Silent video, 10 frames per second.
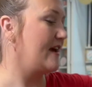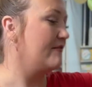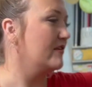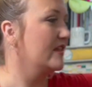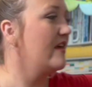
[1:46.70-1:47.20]

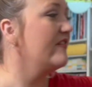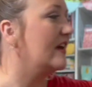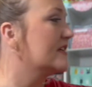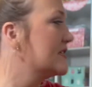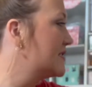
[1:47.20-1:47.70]
really love
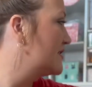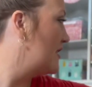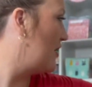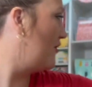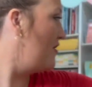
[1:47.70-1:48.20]
it.
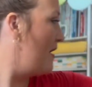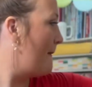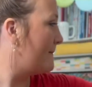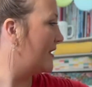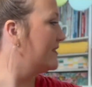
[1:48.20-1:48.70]
So
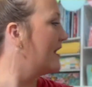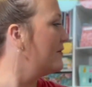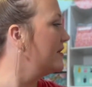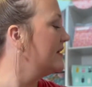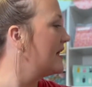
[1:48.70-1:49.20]
made that
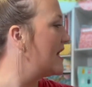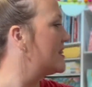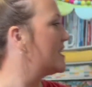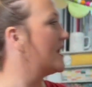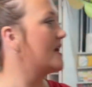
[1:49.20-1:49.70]
one,
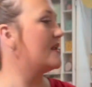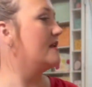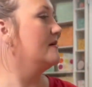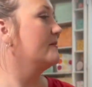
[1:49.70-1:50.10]
and then